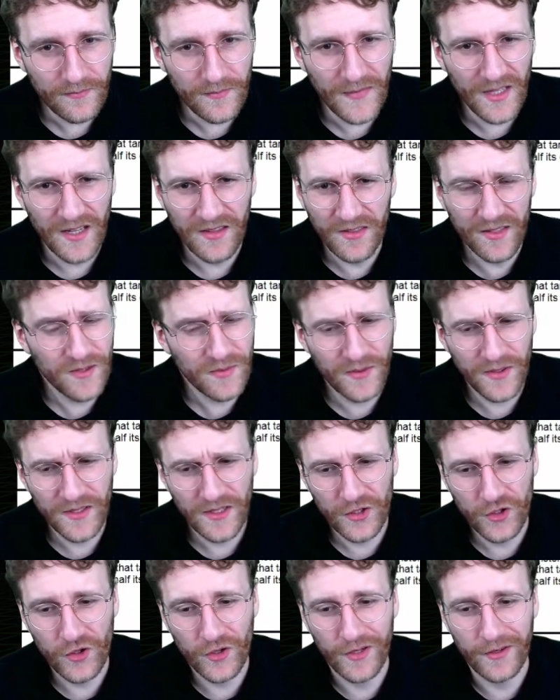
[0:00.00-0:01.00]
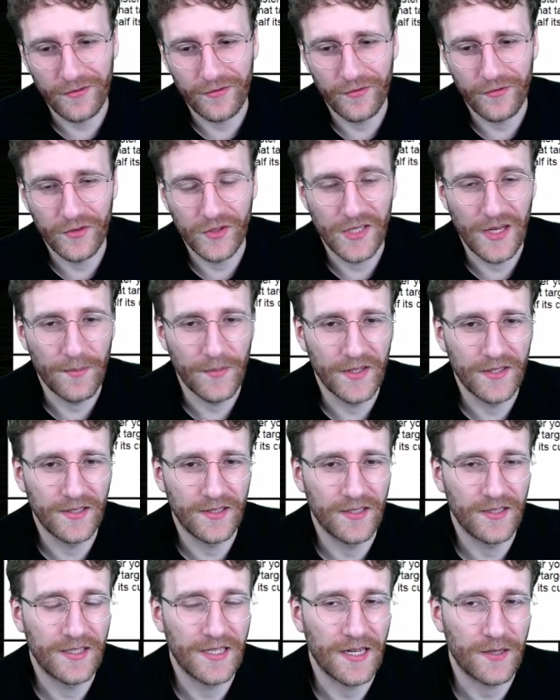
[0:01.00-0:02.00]
This one they should have summoned
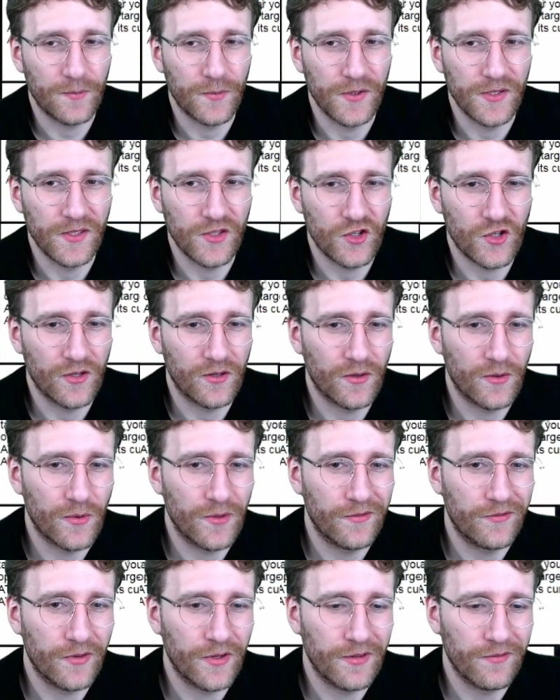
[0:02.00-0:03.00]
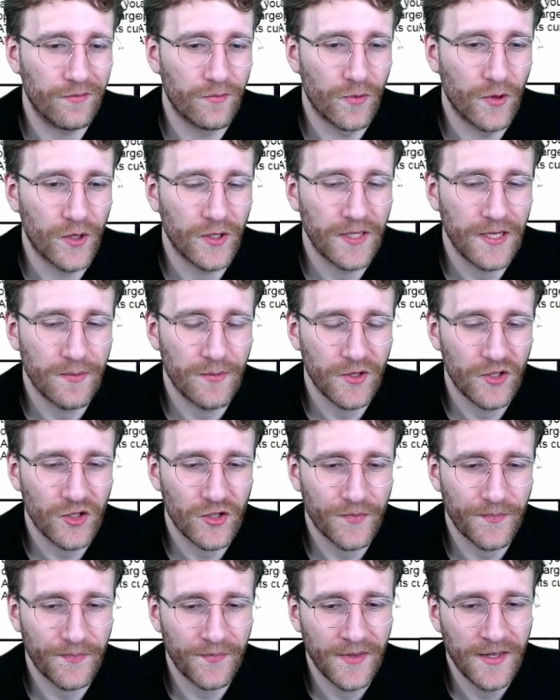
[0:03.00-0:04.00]
in attack position, go in for even more damage.